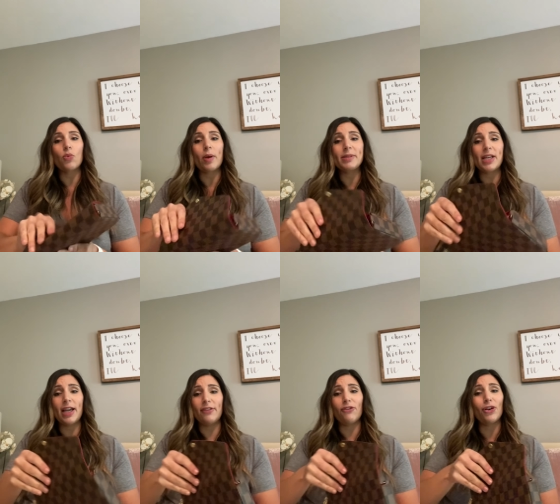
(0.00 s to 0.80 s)

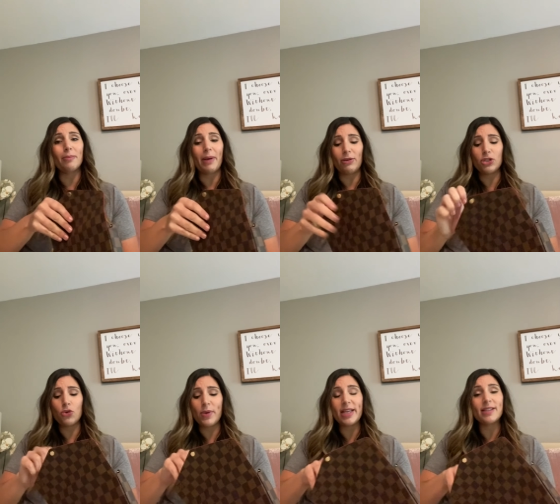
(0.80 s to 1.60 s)
website for about two
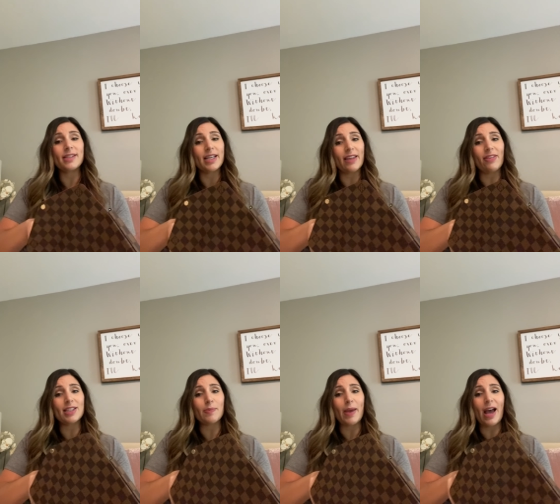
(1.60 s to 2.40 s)
weeks to get
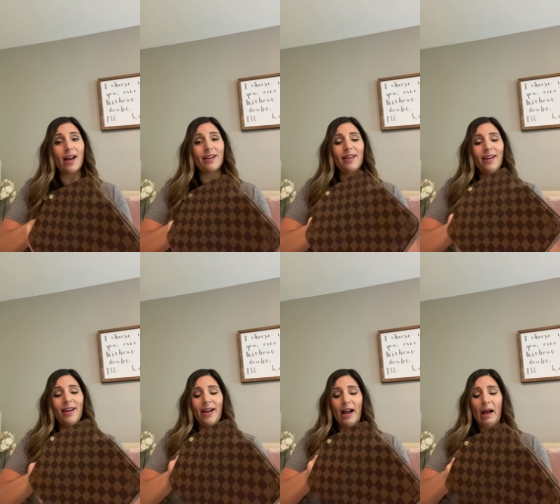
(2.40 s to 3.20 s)
this bag.
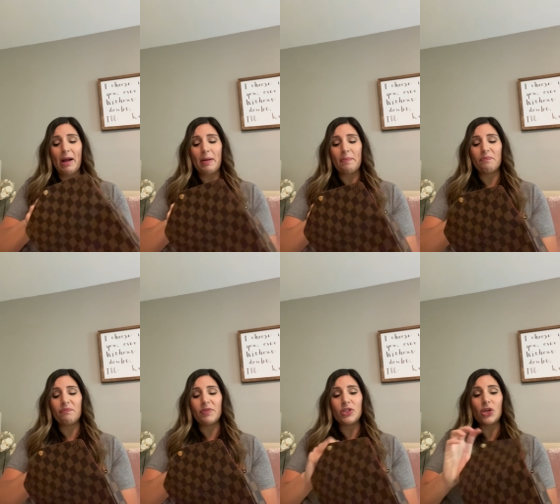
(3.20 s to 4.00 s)

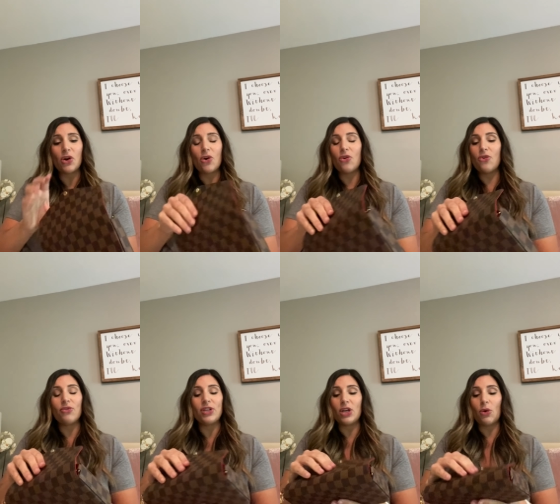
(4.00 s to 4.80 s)
Um, so,
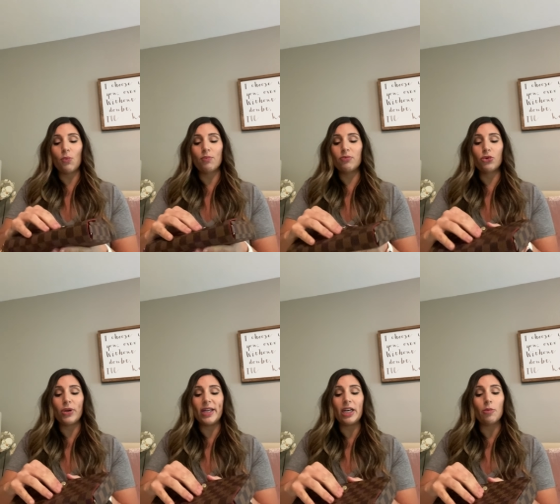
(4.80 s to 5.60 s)
you know,
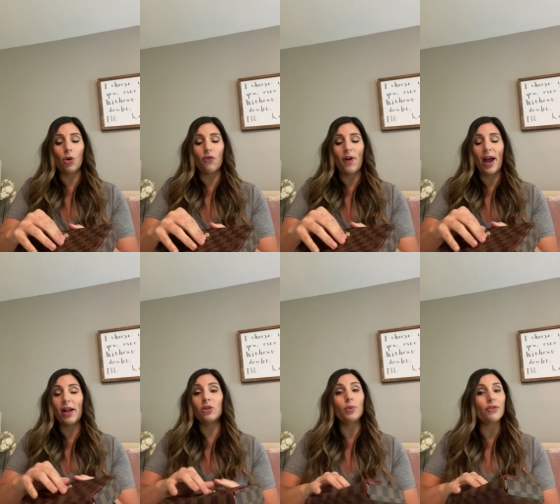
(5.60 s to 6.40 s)
created a
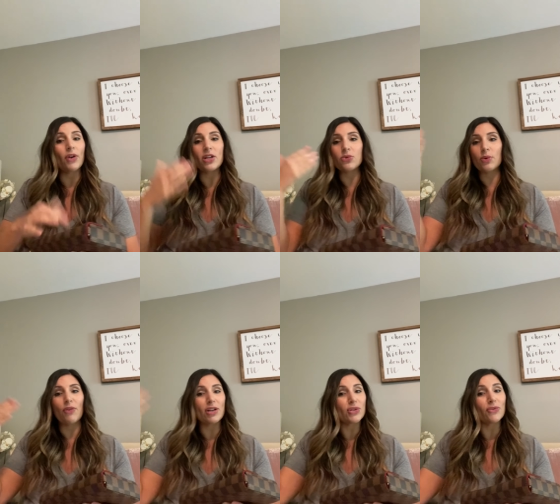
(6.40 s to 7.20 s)
profile and refresh,
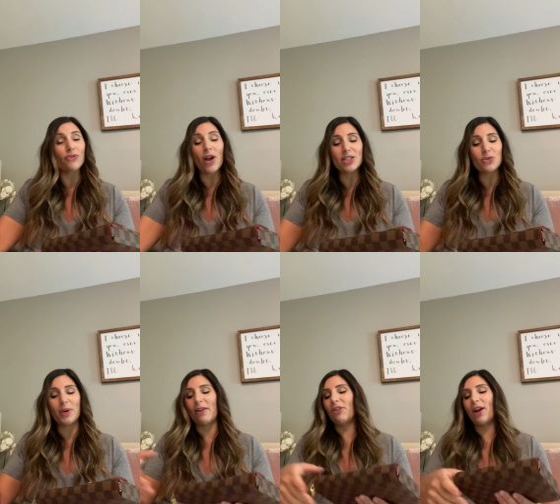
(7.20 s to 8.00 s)
refresh, refresh
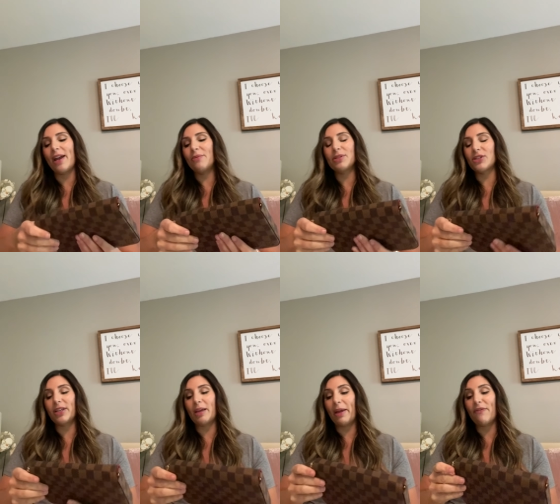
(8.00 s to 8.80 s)
whenever I was looking
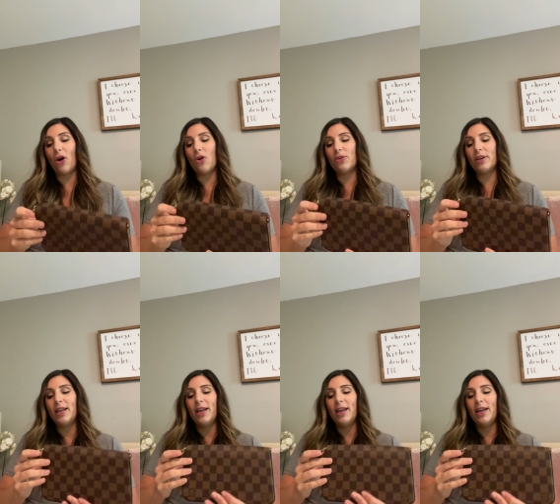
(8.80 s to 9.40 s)
at my phone.